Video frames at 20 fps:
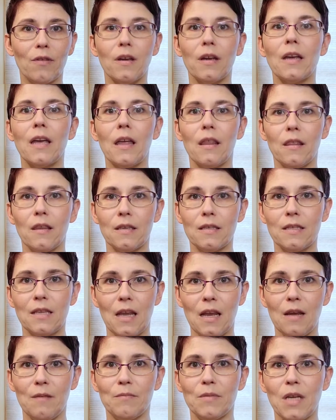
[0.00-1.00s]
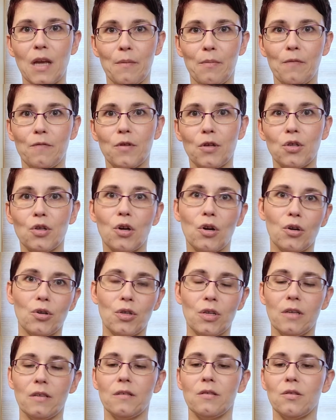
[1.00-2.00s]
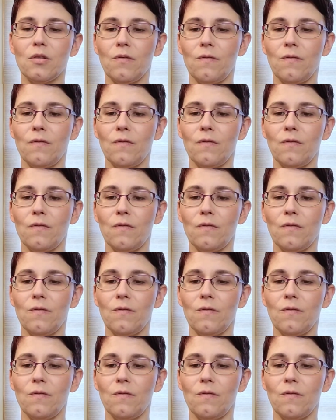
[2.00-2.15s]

again, the same type of detergents,